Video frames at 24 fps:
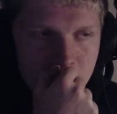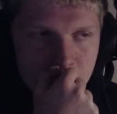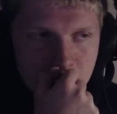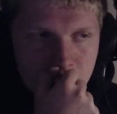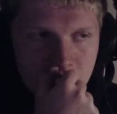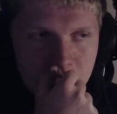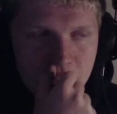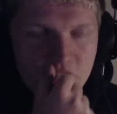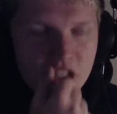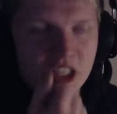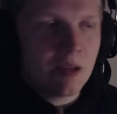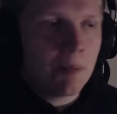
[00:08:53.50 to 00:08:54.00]

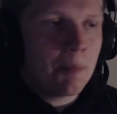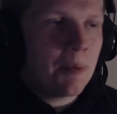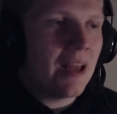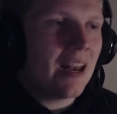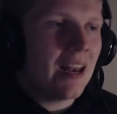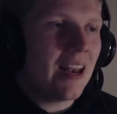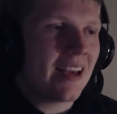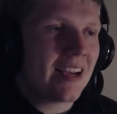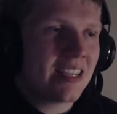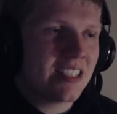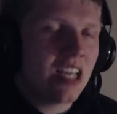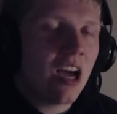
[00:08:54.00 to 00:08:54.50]
She's a bit
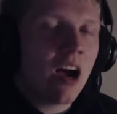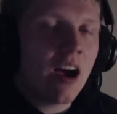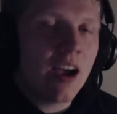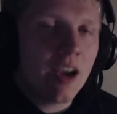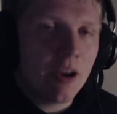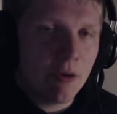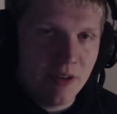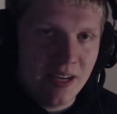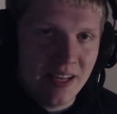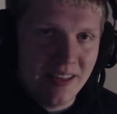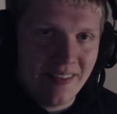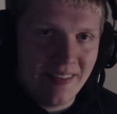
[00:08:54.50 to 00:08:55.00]
like a
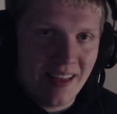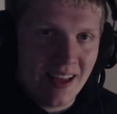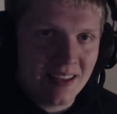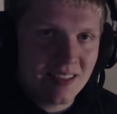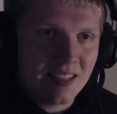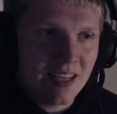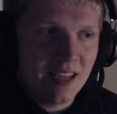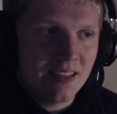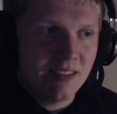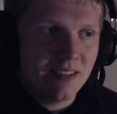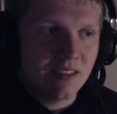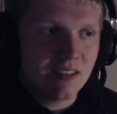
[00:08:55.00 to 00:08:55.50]
tyrant in that
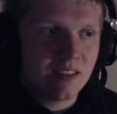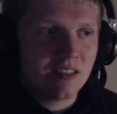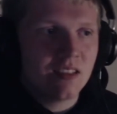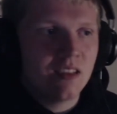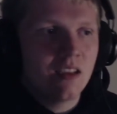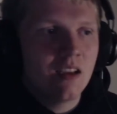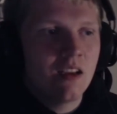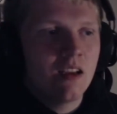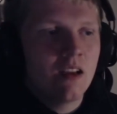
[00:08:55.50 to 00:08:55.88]
sense,